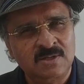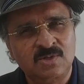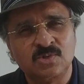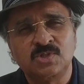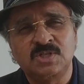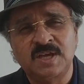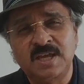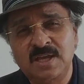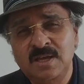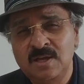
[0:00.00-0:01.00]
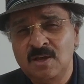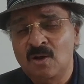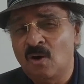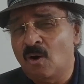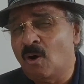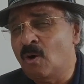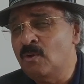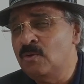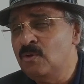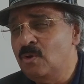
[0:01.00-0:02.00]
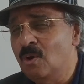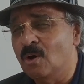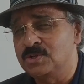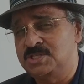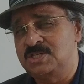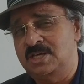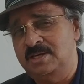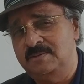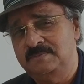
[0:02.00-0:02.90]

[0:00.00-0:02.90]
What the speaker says: to stay or not stay.